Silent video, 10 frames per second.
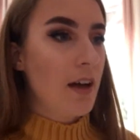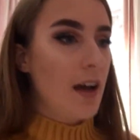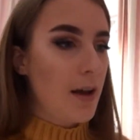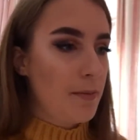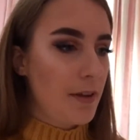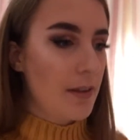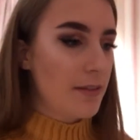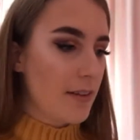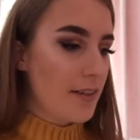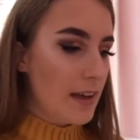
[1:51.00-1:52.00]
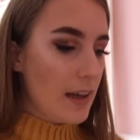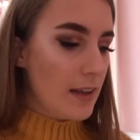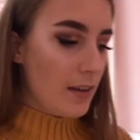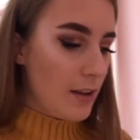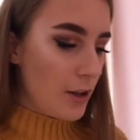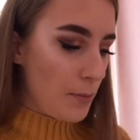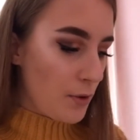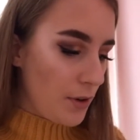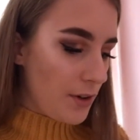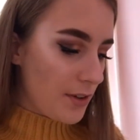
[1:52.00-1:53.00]
um, today in the
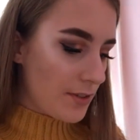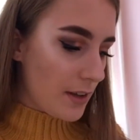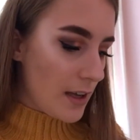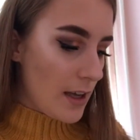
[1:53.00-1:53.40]
post,